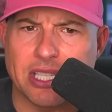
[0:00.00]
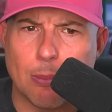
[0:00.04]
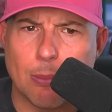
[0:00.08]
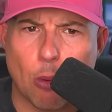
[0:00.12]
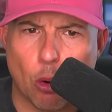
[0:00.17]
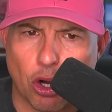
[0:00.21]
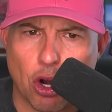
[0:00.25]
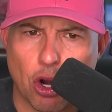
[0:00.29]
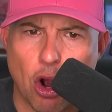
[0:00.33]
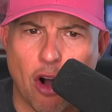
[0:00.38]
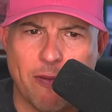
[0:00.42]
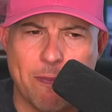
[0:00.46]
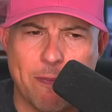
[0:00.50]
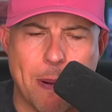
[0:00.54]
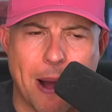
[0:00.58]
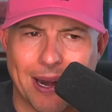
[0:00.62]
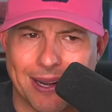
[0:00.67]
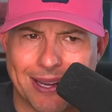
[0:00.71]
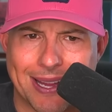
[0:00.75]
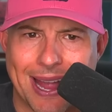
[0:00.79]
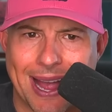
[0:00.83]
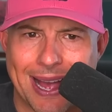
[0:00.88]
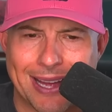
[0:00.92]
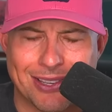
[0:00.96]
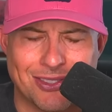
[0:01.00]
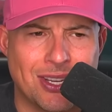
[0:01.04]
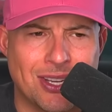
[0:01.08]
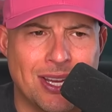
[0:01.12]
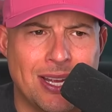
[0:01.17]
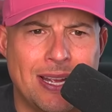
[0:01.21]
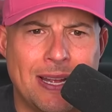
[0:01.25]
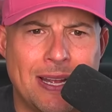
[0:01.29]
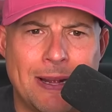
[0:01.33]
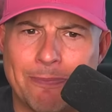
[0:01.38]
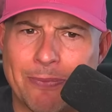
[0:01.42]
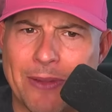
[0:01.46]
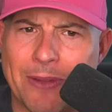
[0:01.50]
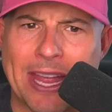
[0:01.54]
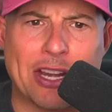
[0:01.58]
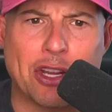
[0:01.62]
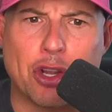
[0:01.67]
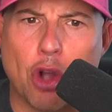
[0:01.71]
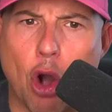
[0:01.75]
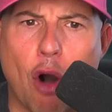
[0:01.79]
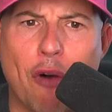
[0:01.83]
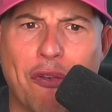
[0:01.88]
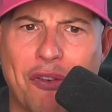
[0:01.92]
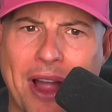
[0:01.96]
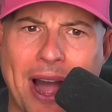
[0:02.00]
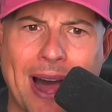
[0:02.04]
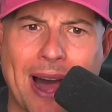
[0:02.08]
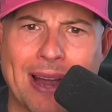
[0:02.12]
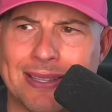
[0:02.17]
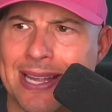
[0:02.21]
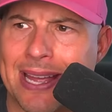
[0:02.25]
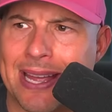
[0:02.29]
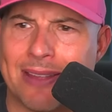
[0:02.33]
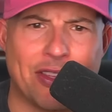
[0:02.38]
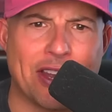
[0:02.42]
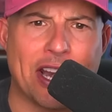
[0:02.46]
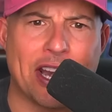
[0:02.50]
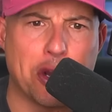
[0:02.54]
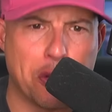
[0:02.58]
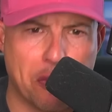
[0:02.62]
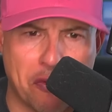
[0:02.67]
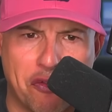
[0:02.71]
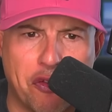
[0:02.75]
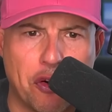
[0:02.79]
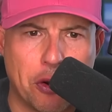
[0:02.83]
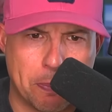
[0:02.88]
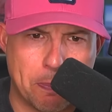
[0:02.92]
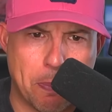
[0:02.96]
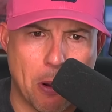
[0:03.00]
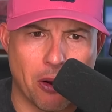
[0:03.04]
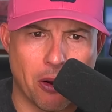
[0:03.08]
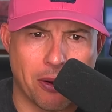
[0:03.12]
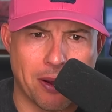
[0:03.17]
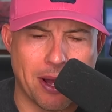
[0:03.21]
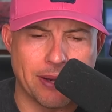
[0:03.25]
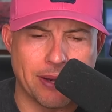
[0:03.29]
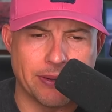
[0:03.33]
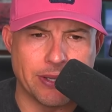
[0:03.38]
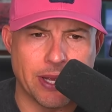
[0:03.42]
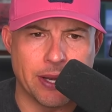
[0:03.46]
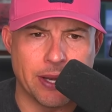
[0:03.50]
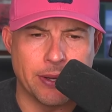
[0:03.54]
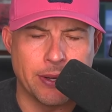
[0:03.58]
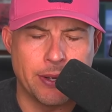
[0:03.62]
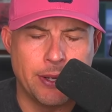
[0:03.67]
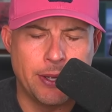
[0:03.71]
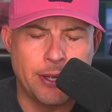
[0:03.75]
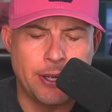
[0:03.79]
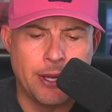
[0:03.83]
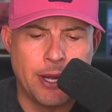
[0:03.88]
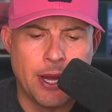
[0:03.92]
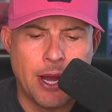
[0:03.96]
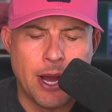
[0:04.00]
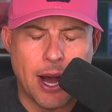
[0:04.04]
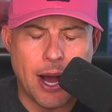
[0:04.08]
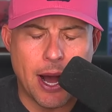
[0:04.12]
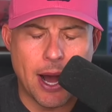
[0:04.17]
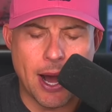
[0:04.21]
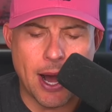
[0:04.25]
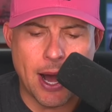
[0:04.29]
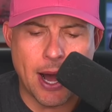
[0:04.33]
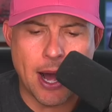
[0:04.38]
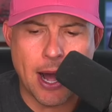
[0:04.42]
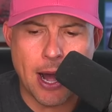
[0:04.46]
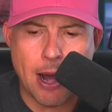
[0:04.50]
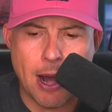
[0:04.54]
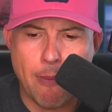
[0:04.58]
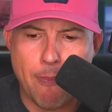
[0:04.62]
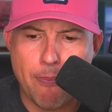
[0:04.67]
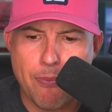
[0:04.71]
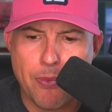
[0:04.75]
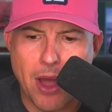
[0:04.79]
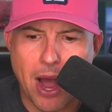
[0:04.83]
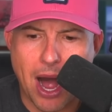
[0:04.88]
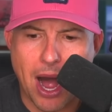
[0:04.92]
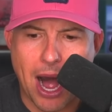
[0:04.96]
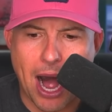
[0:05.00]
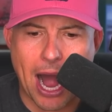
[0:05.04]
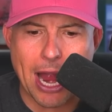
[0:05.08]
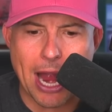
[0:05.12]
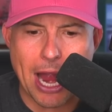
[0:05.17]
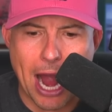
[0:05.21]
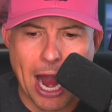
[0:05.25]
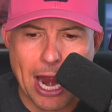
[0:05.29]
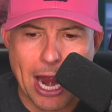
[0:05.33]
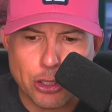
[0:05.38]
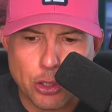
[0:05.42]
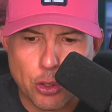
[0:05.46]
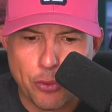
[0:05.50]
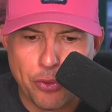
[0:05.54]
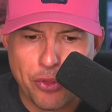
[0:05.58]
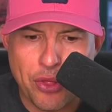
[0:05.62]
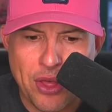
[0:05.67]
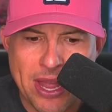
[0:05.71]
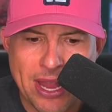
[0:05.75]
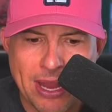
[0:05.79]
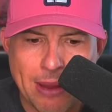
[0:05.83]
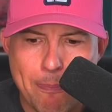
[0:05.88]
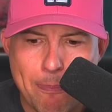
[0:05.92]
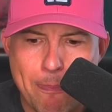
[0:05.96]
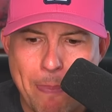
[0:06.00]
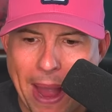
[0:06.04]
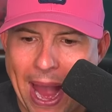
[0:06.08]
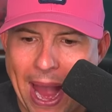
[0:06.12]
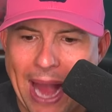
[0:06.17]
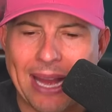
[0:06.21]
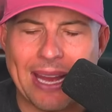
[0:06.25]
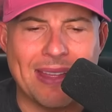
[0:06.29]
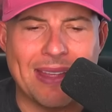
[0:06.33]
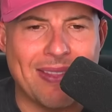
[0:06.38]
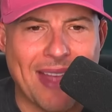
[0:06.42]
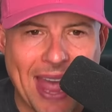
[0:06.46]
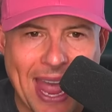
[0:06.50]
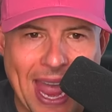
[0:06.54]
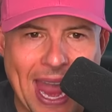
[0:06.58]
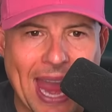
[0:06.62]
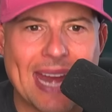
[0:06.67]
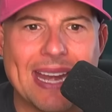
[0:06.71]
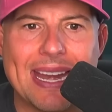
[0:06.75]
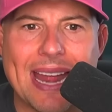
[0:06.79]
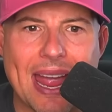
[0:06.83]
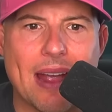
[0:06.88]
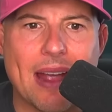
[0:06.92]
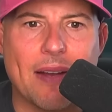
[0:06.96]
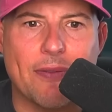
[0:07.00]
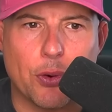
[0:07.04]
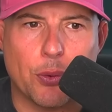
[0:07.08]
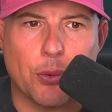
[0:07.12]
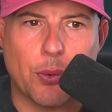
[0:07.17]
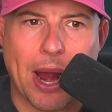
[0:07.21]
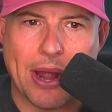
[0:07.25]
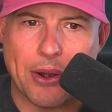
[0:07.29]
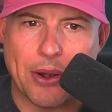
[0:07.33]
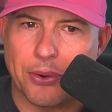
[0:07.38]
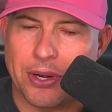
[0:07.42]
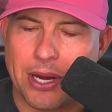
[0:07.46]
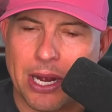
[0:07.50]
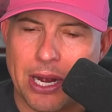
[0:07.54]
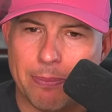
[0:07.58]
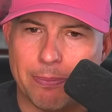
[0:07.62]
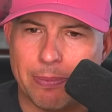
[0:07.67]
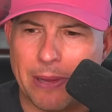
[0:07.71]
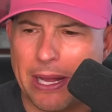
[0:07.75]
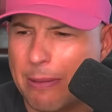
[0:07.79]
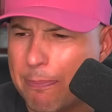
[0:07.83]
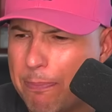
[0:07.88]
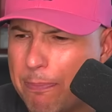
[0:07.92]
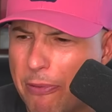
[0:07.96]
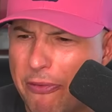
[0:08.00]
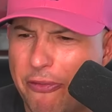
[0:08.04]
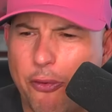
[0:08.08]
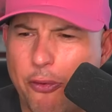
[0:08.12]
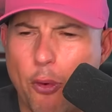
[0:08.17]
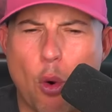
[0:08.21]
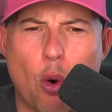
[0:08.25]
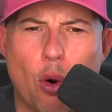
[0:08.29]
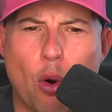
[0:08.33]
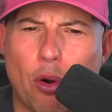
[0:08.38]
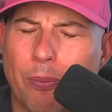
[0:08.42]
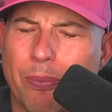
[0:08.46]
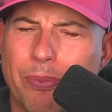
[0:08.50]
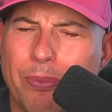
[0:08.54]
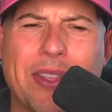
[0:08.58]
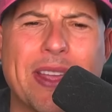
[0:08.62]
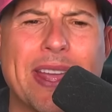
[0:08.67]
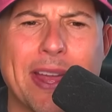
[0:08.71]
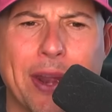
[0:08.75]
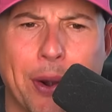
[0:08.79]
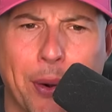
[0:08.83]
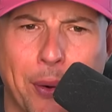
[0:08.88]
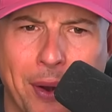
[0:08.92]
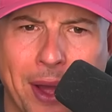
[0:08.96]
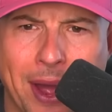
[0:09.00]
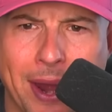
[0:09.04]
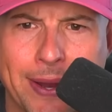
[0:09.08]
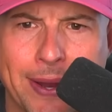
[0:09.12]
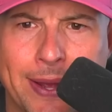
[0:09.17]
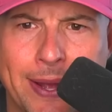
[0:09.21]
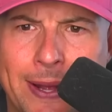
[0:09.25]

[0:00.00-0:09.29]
more golf podcasts and golf content than I do football content. I do think back in the heyday of the Ryder Cup, like before the internet,